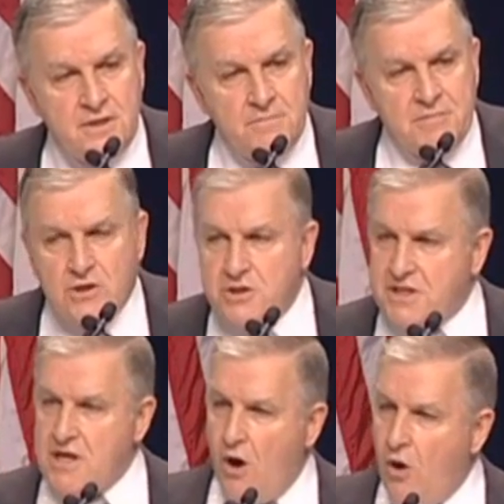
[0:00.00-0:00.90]
Because
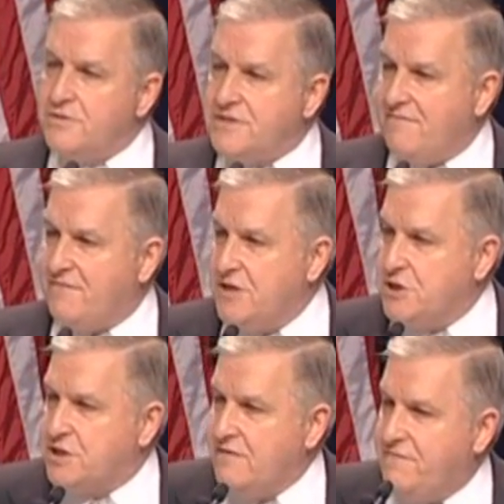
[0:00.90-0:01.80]
the old
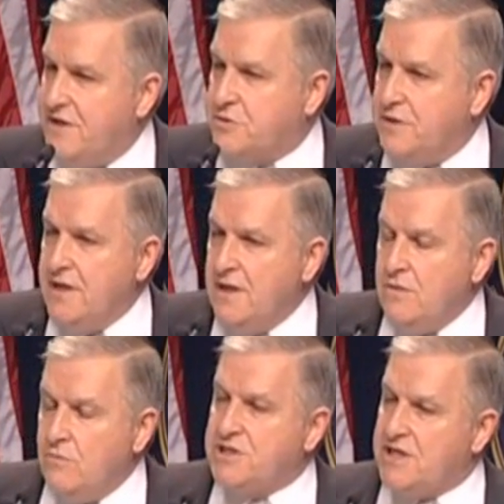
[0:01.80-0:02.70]
definition of victory
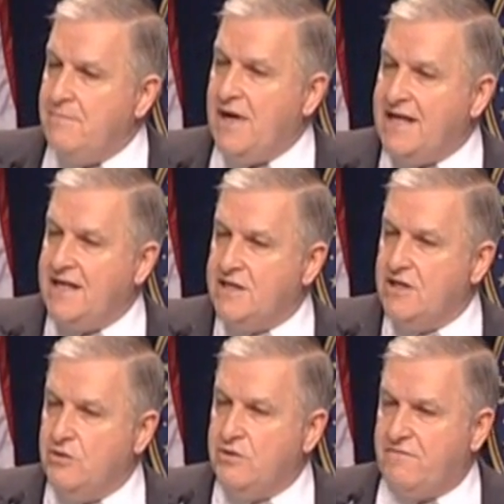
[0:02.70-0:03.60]
was somebody in a
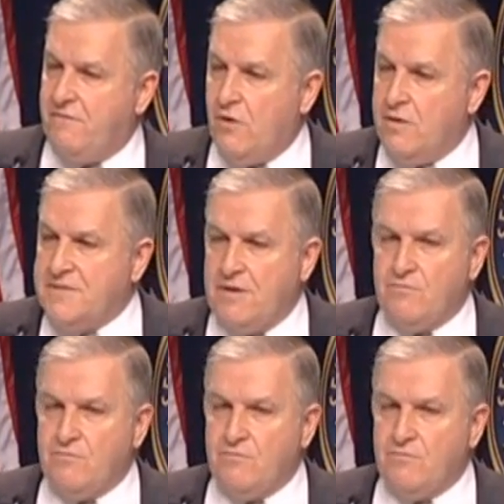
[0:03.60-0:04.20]
uniform that